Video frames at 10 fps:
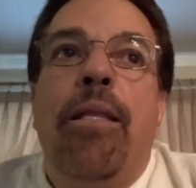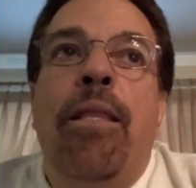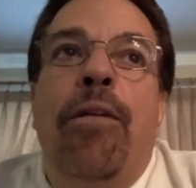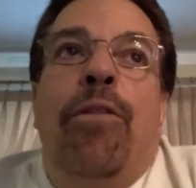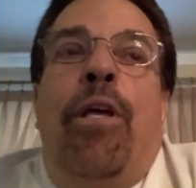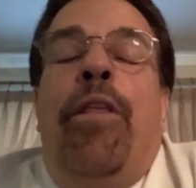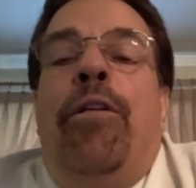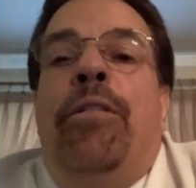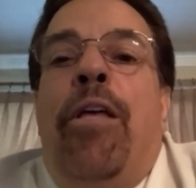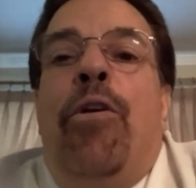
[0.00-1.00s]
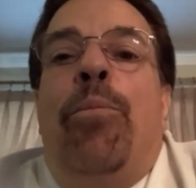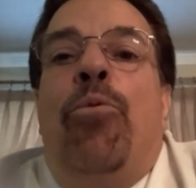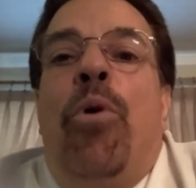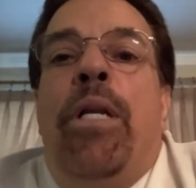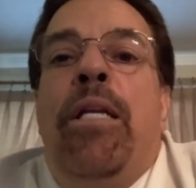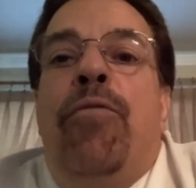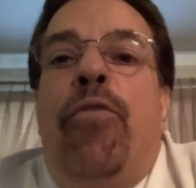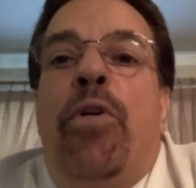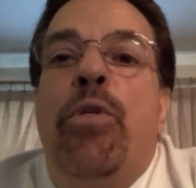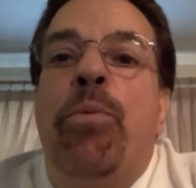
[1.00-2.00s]
that that are, that are brought in
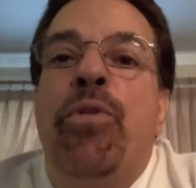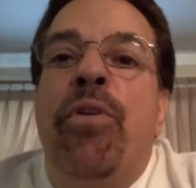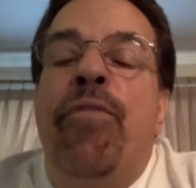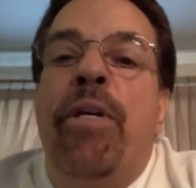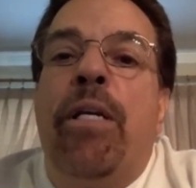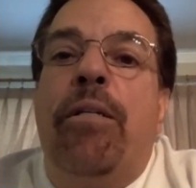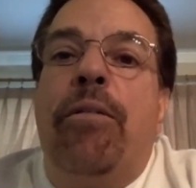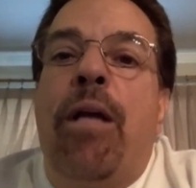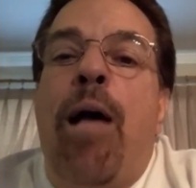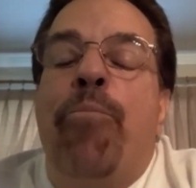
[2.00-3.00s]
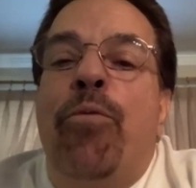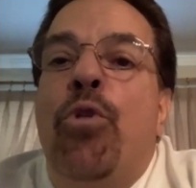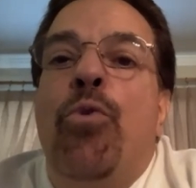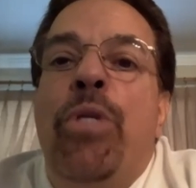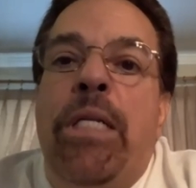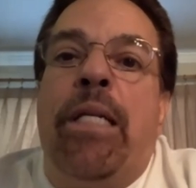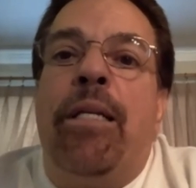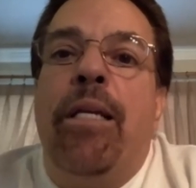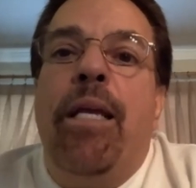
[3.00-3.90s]
for a specific opportunity.